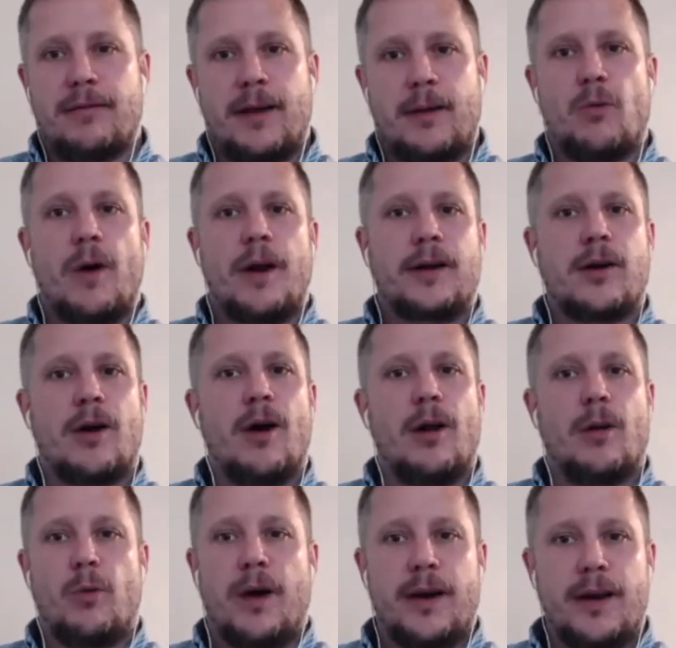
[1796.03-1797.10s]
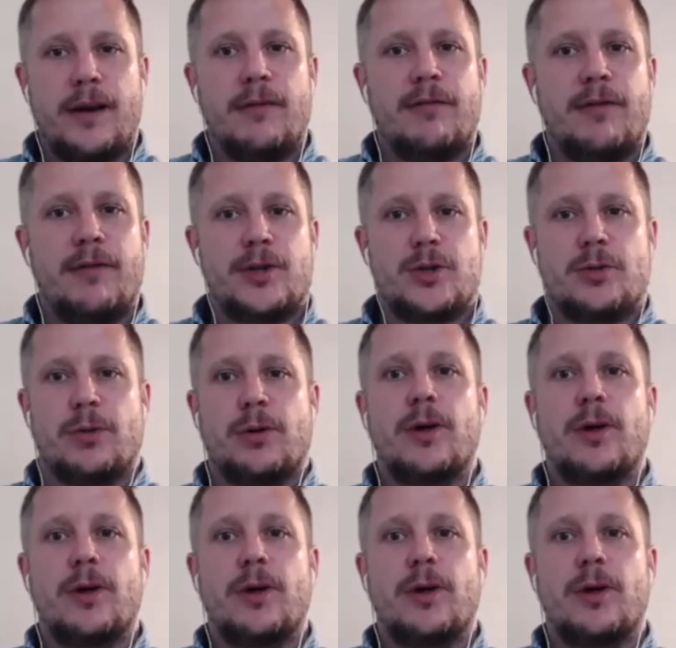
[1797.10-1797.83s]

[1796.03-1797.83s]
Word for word: Like one call, one individual,